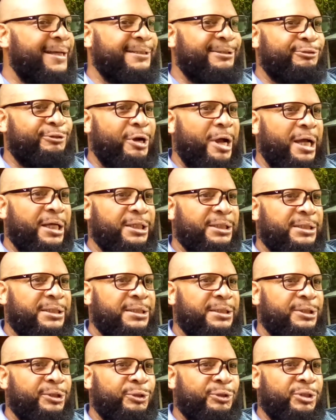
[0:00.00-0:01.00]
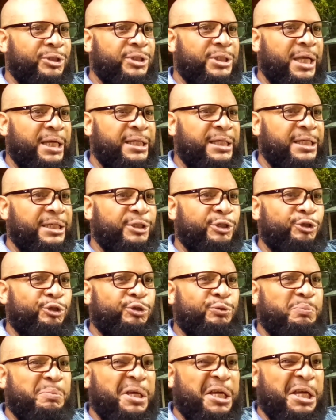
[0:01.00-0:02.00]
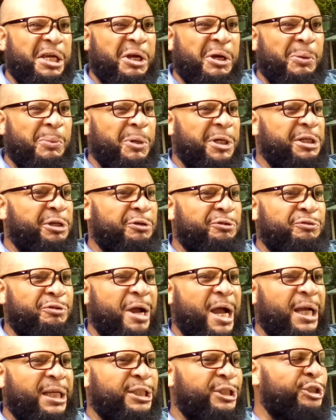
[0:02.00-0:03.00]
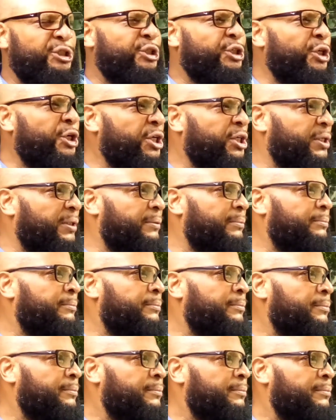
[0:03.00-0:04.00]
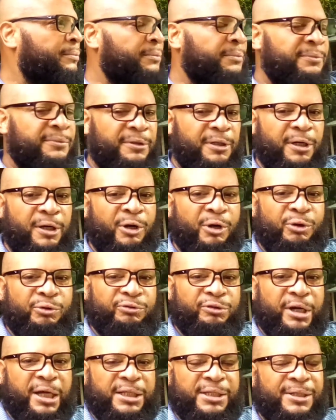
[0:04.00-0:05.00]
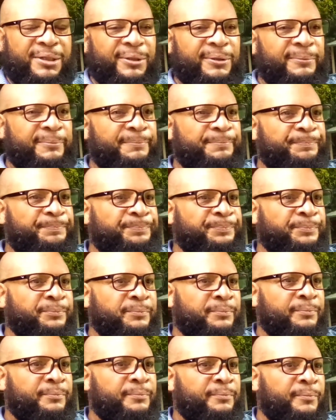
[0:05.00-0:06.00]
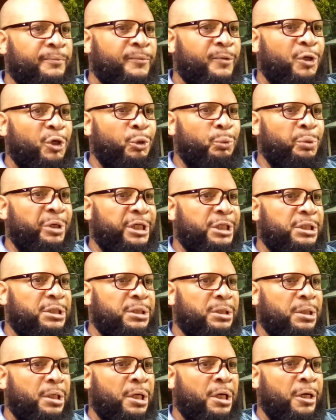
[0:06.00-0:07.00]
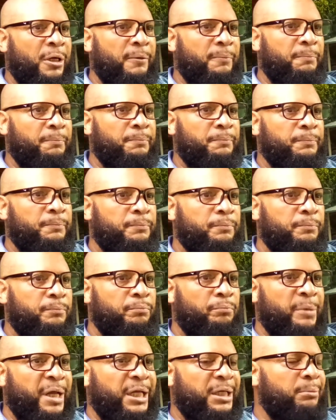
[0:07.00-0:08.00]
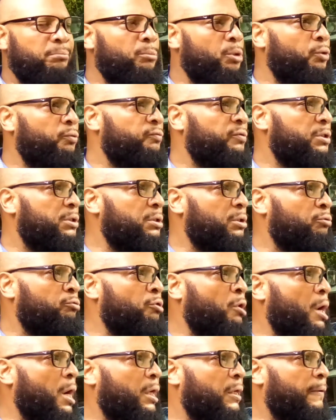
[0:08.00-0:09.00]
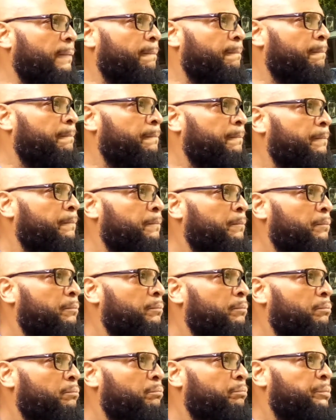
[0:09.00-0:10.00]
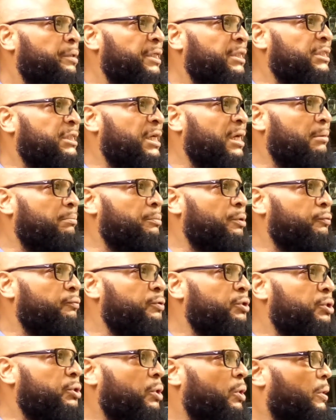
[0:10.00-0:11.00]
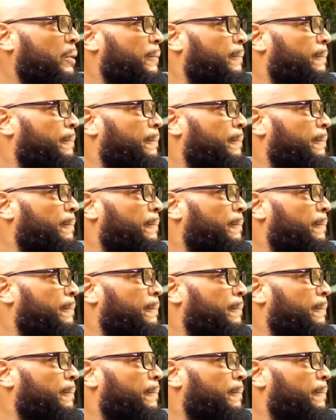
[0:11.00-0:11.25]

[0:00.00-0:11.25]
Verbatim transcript: like the Rock used to say, can you smell what the Rock is cooking? Old wrestler who went to um, making movies, The Rock. Big time movie star.